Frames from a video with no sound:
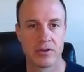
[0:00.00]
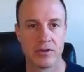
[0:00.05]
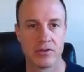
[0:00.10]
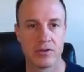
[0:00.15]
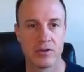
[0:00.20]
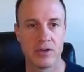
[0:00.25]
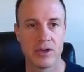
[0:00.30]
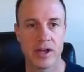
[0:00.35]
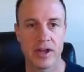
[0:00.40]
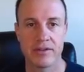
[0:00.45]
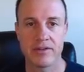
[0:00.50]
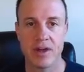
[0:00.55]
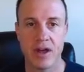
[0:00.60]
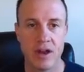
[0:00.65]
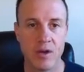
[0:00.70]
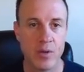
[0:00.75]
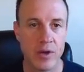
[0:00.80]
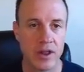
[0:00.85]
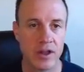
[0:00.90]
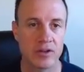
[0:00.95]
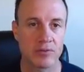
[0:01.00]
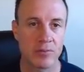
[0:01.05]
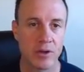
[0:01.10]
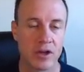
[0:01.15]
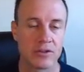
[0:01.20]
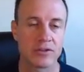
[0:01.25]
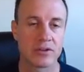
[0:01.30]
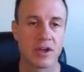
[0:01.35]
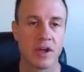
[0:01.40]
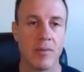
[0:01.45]
So you got a ton of weight loss
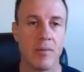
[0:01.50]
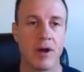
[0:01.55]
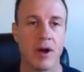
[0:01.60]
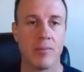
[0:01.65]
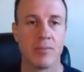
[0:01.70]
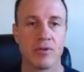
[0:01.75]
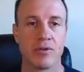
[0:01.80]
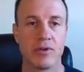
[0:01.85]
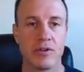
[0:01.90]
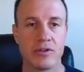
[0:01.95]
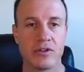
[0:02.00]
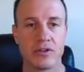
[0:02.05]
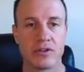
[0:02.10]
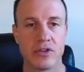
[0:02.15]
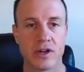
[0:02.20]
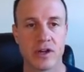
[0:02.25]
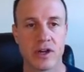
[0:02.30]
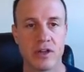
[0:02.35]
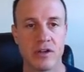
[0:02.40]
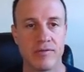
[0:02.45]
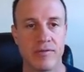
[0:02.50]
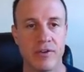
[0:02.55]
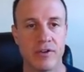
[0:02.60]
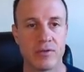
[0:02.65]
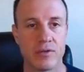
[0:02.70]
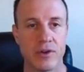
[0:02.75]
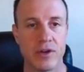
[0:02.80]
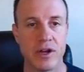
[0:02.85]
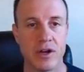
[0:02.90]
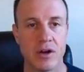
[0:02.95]
blogs that come up. So let's just click on the
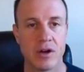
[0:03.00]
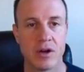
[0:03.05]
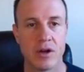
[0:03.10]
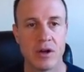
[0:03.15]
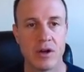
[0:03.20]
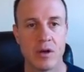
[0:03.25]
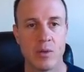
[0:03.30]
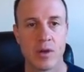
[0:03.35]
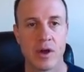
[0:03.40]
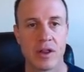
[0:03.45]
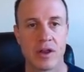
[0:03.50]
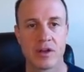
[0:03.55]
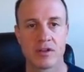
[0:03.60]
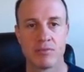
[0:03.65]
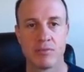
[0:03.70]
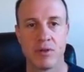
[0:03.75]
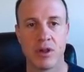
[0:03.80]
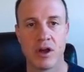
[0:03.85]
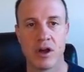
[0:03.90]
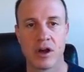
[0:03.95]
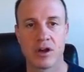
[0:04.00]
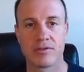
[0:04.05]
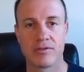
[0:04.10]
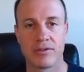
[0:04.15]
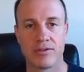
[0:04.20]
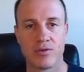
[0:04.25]
first one here, weight loss blogs for